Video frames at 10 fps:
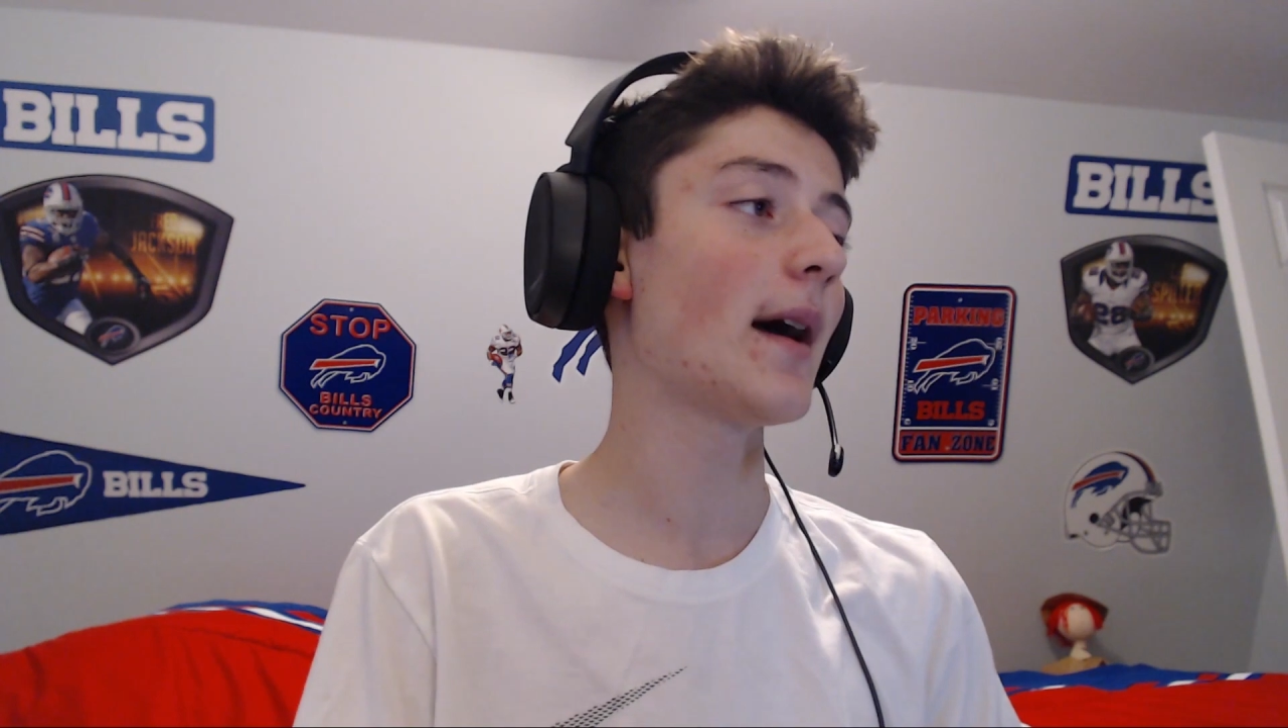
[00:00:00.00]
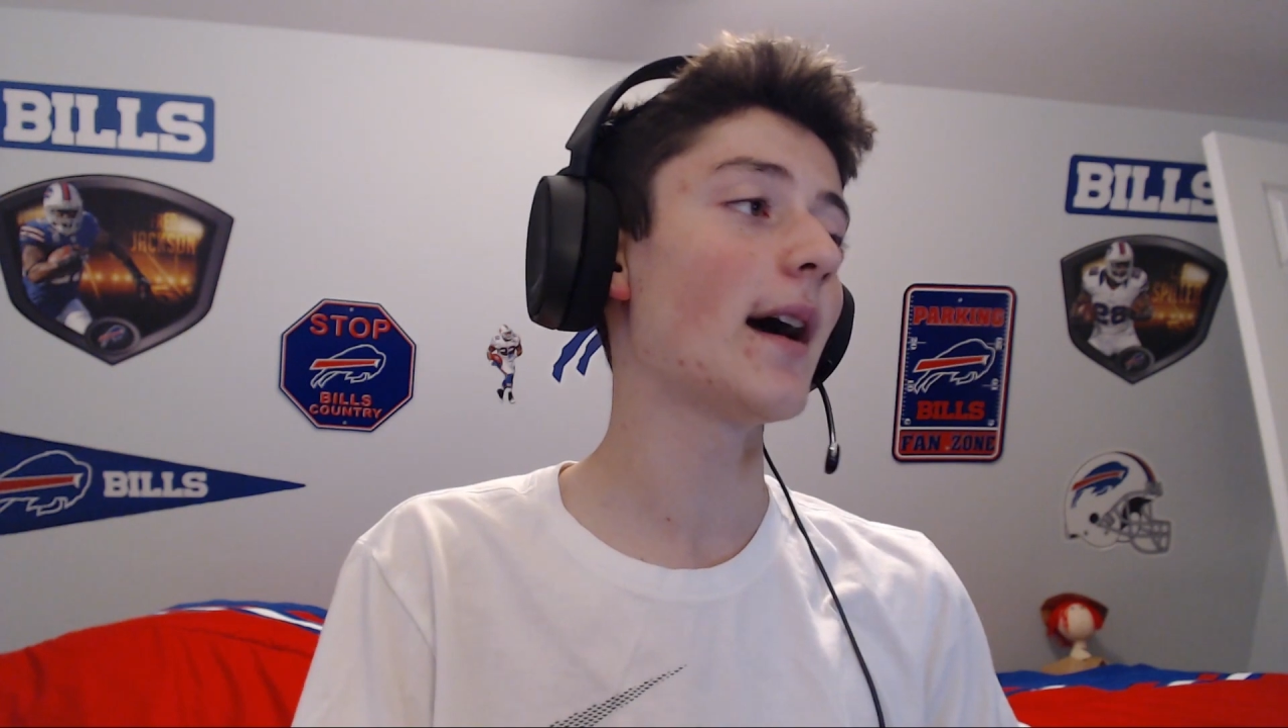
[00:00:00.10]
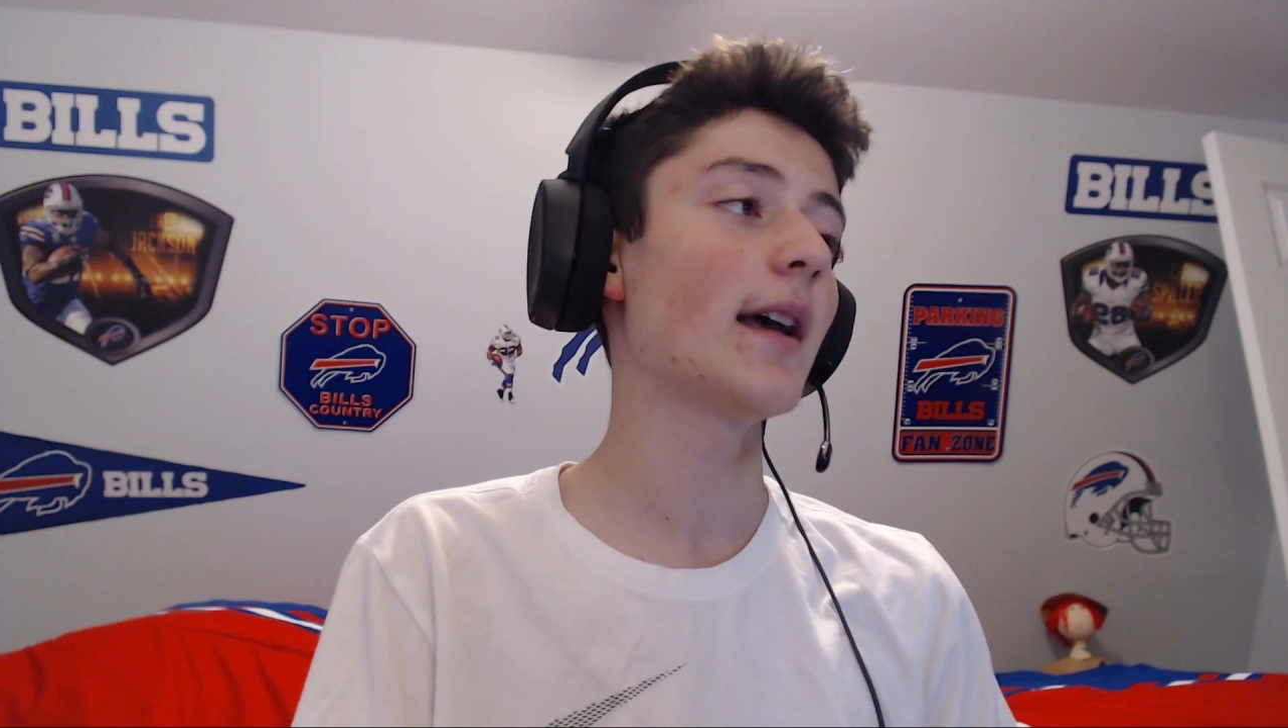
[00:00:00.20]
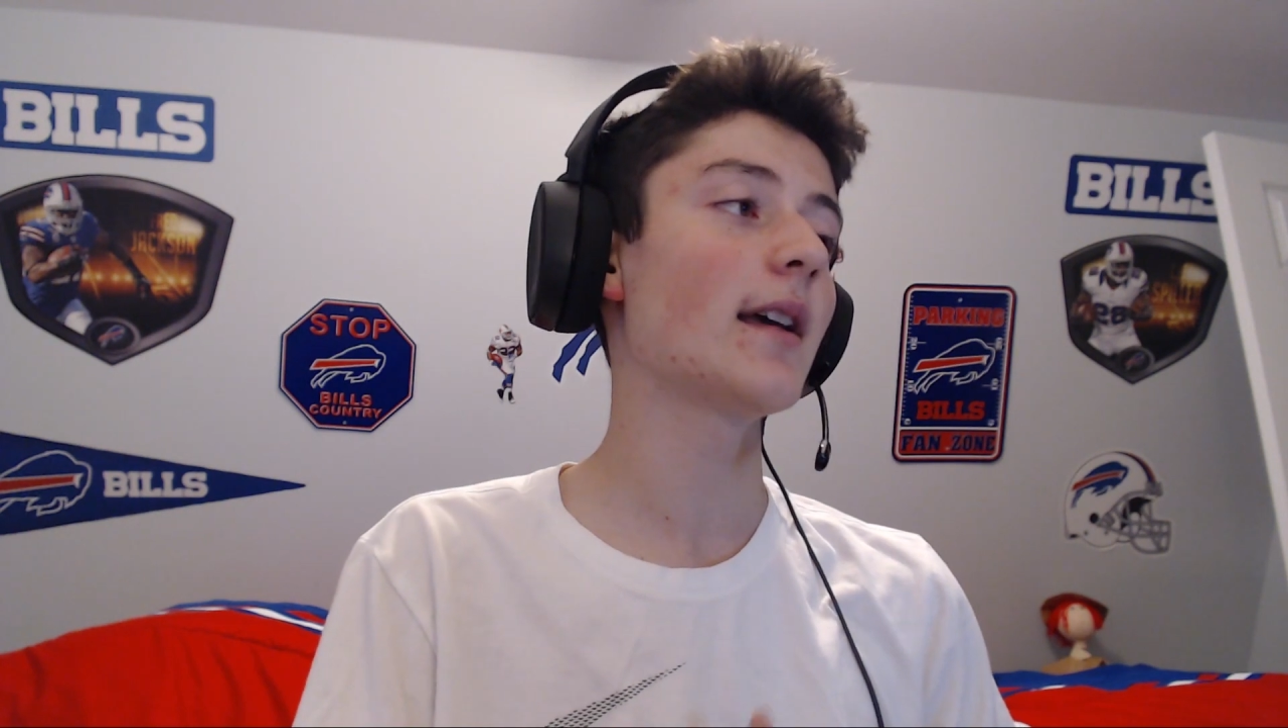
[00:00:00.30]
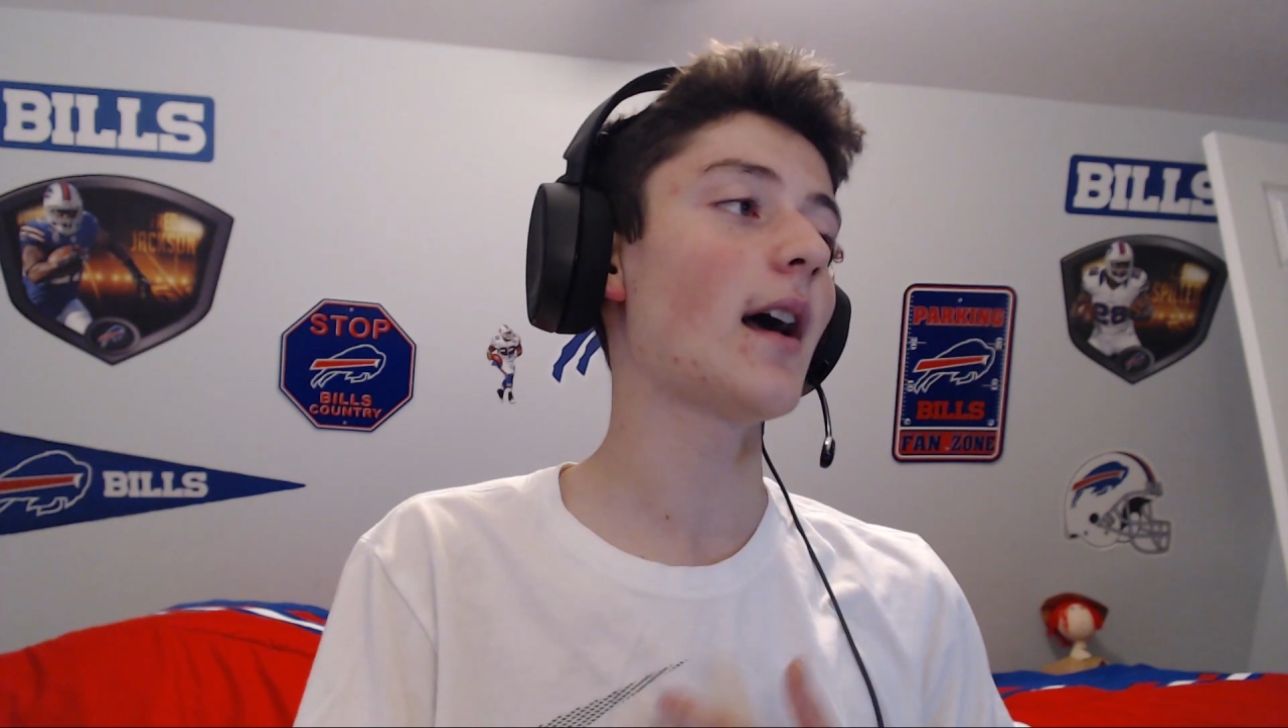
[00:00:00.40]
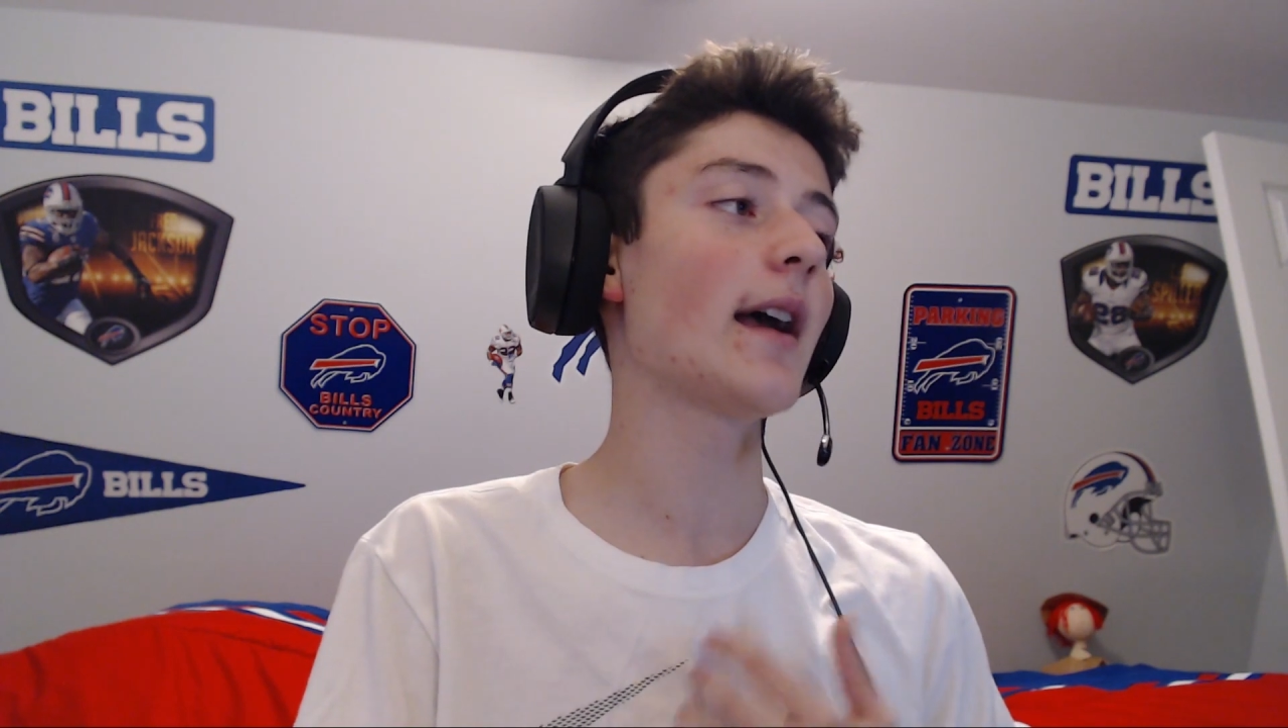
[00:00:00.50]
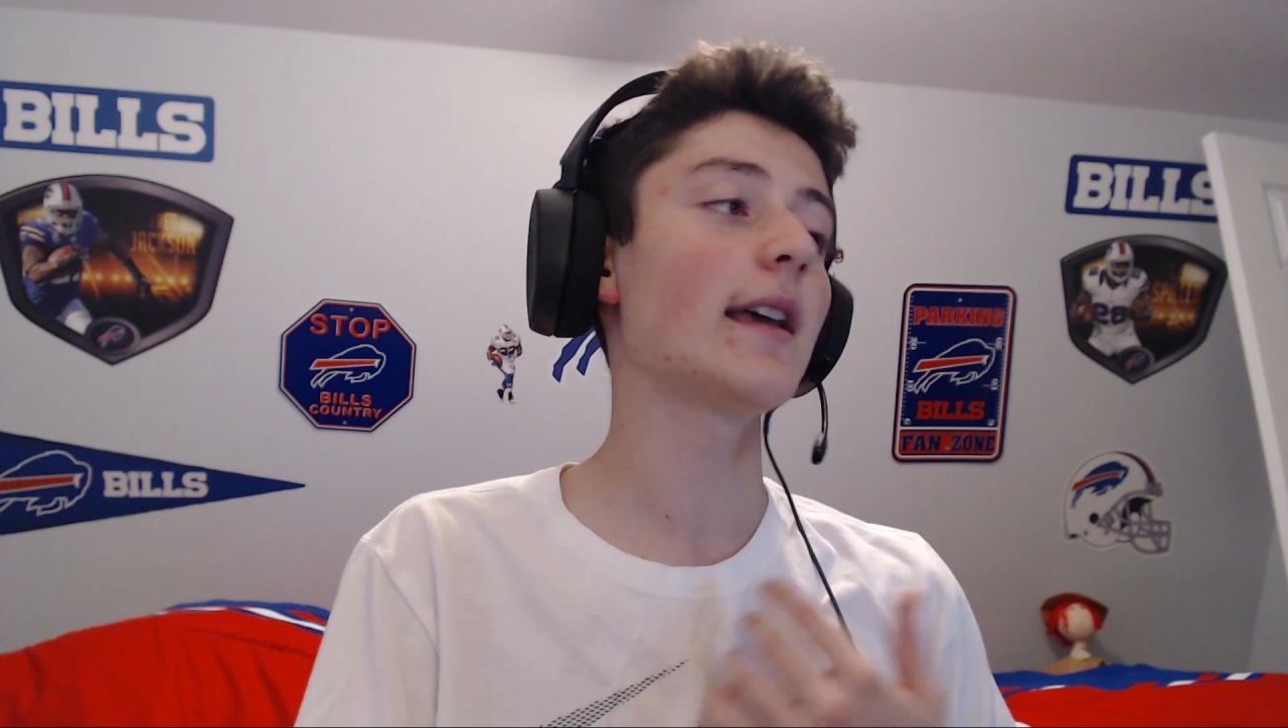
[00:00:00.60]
I